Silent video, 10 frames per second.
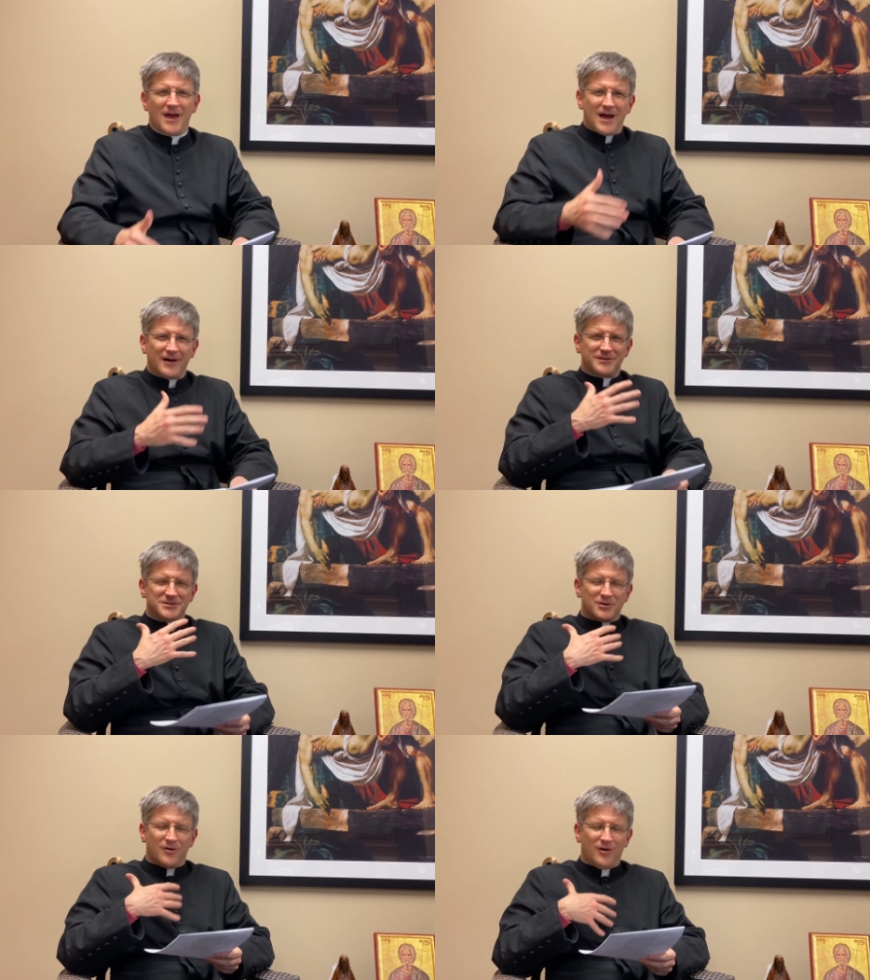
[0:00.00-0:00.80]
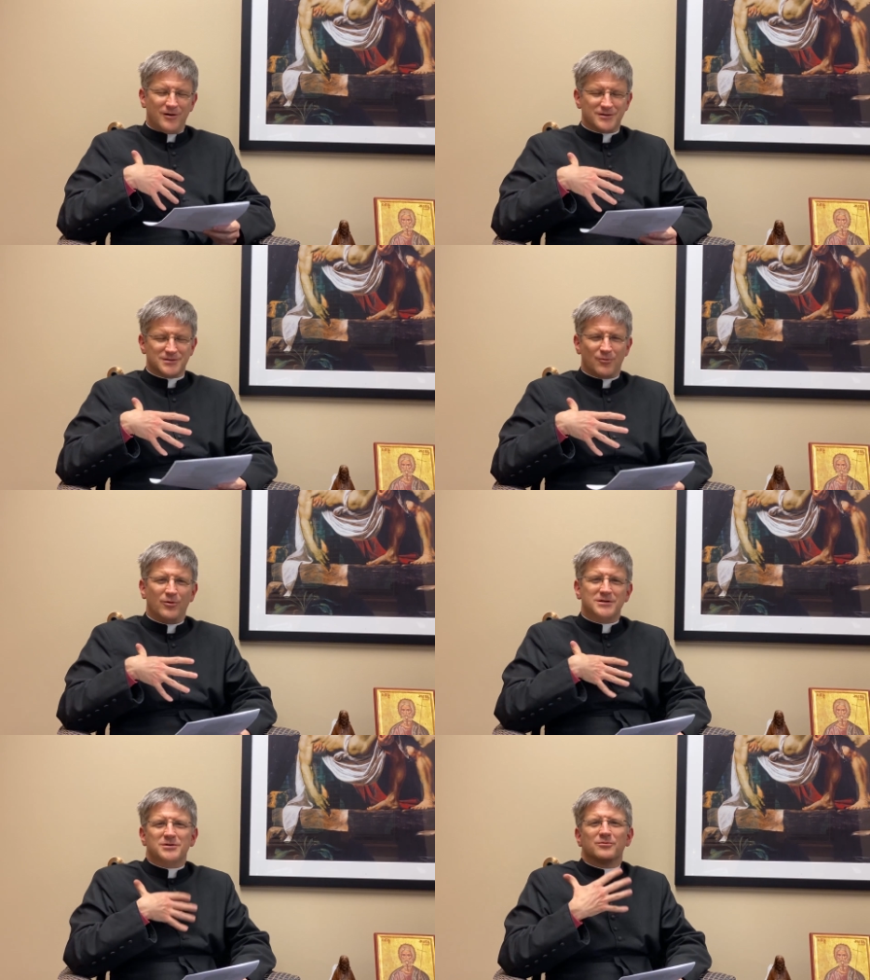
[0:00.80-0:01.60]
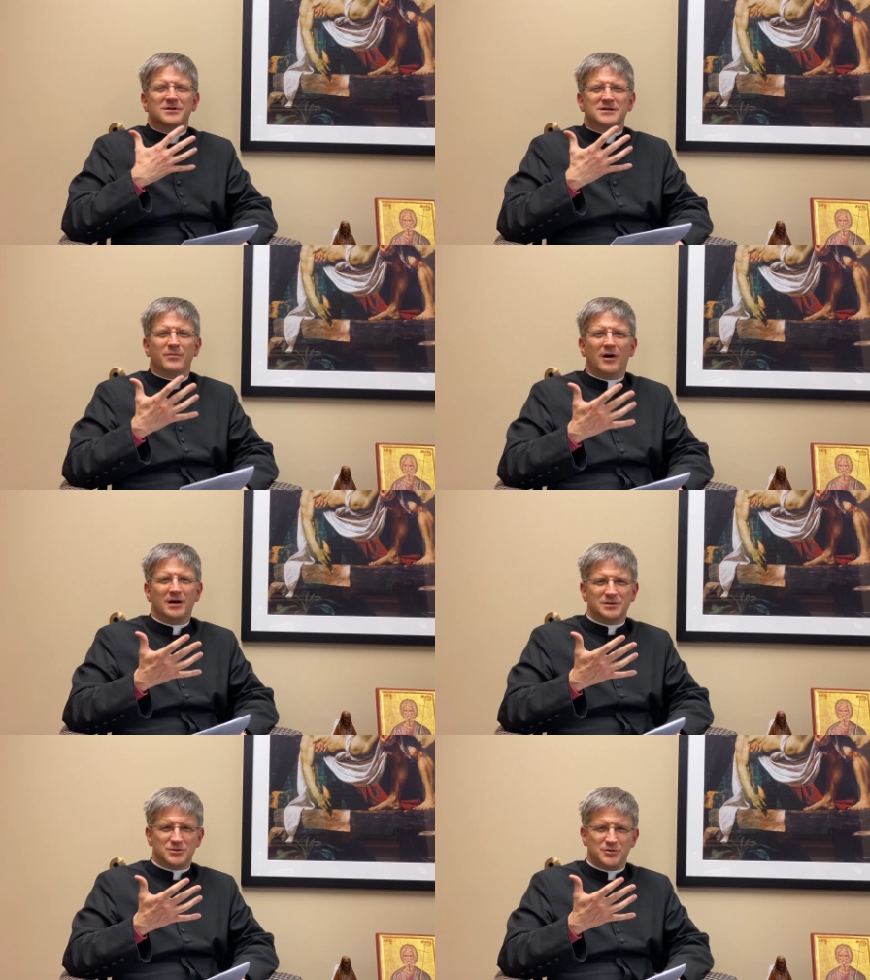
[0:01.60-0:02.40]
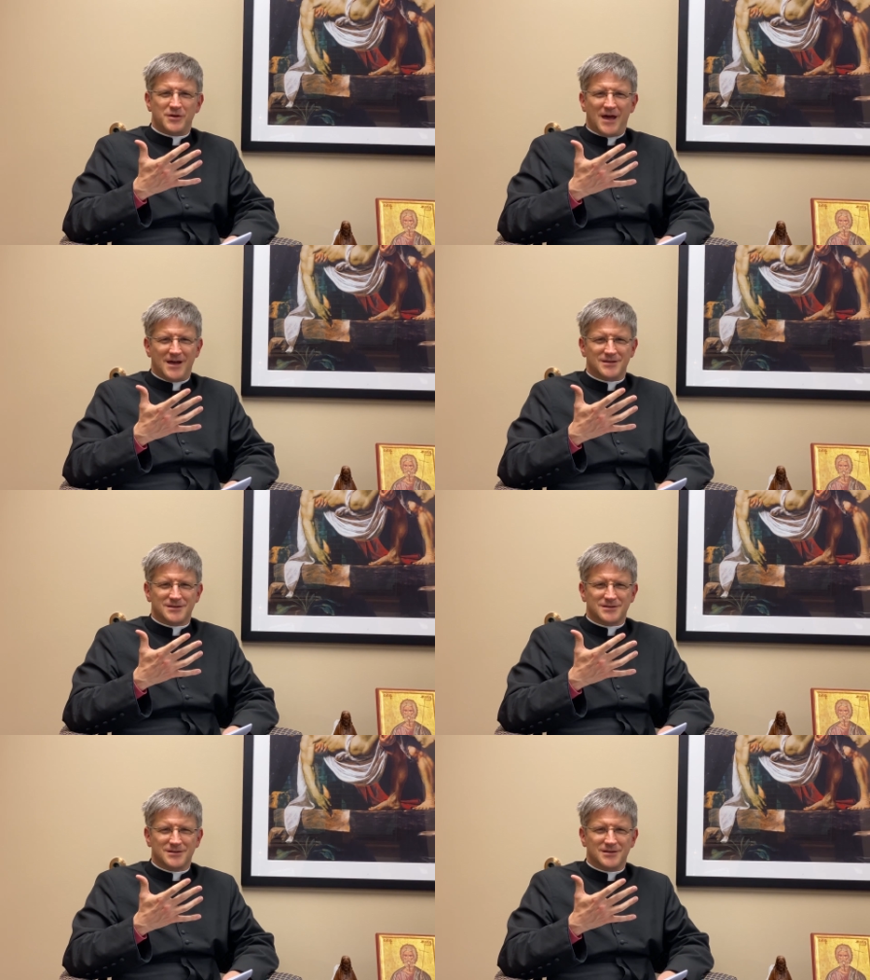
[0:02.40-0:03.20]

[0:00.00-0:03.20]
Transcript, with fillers: How does your heart want to respond to that?